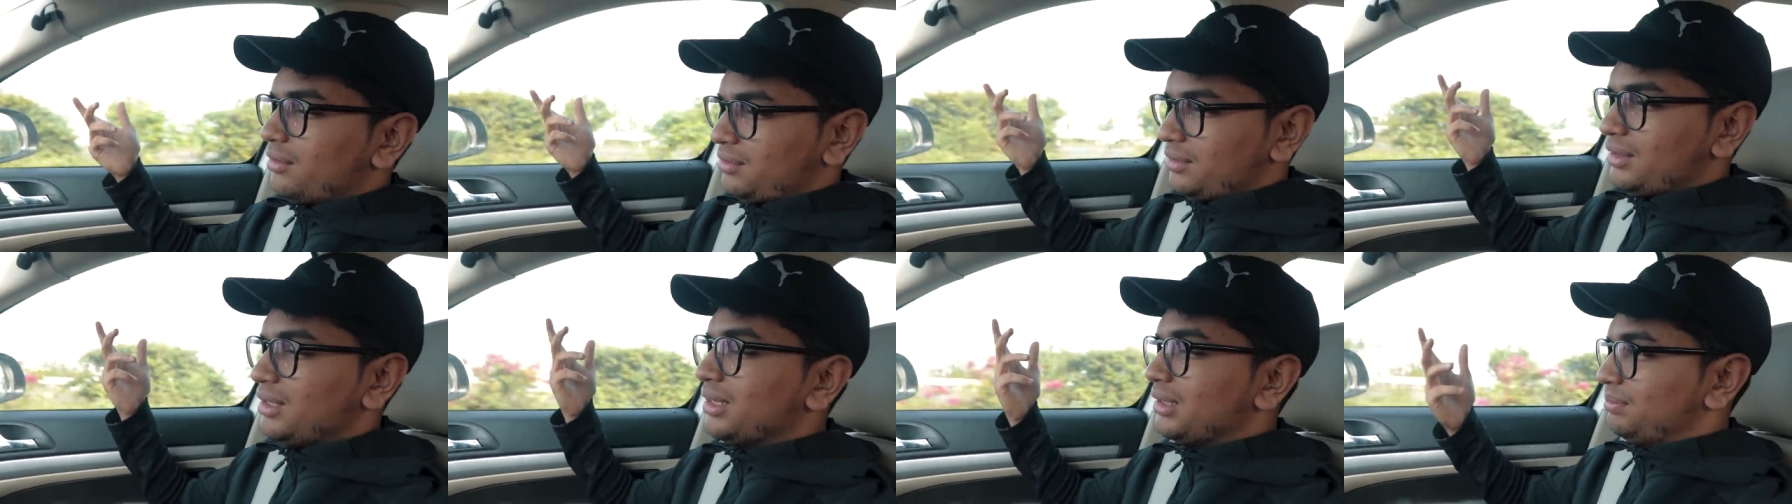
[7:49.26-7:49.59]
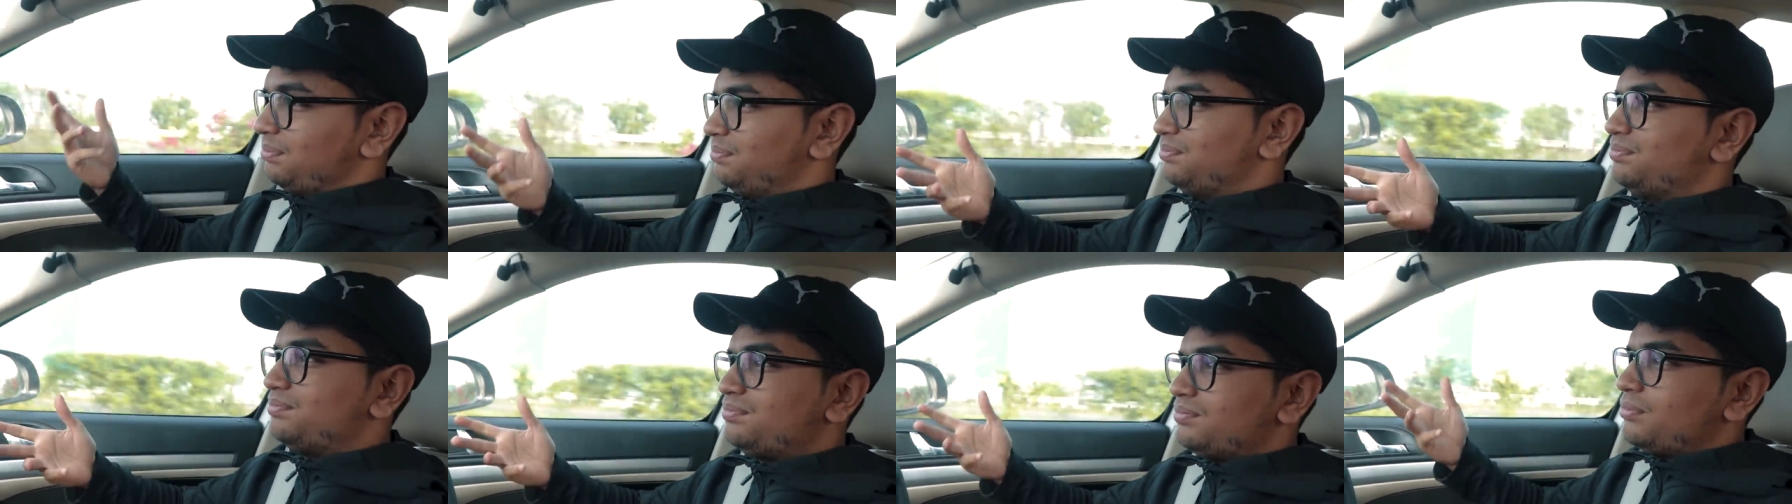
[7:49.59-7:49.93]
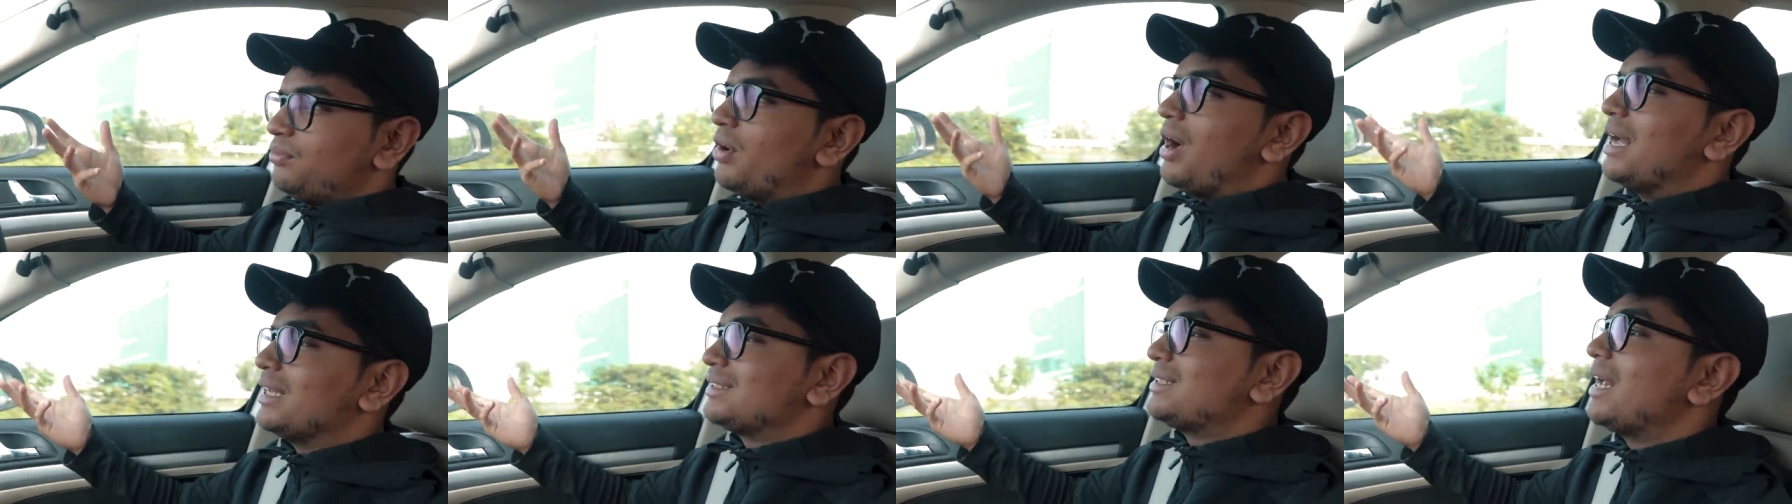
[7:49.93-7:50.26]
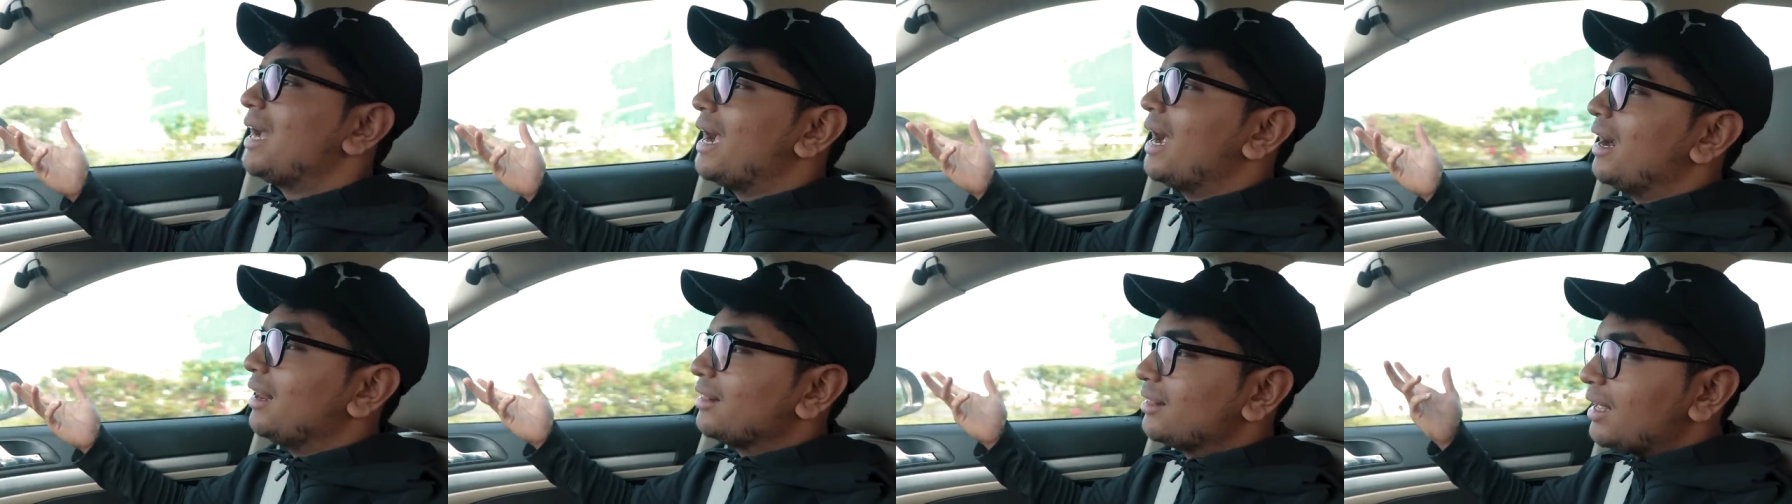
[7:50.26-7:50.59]
the
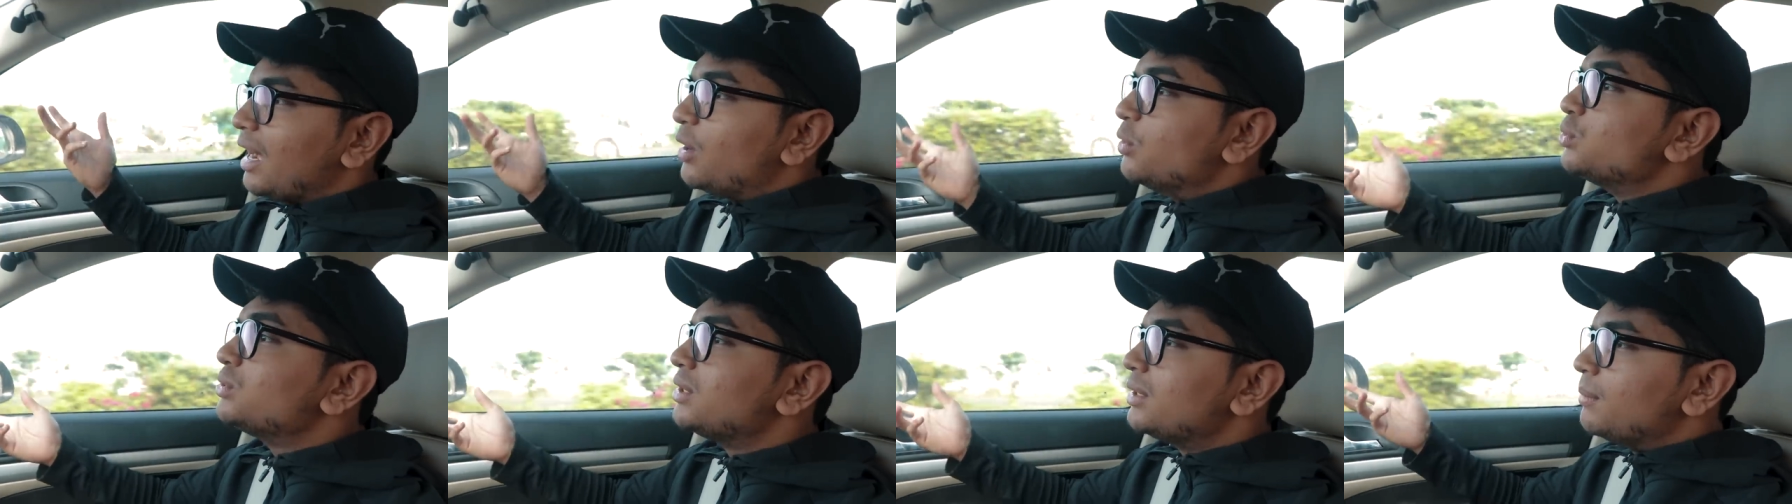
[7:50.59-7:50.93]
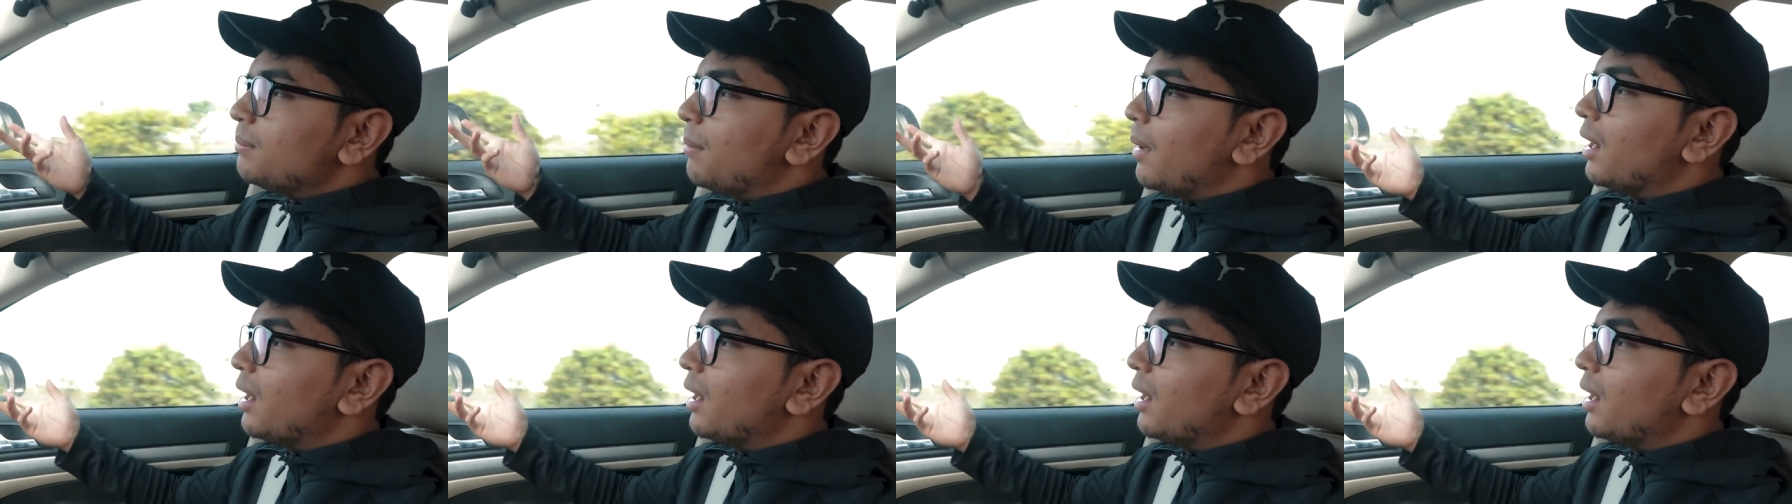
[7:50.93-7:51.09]
FASTag had a thousand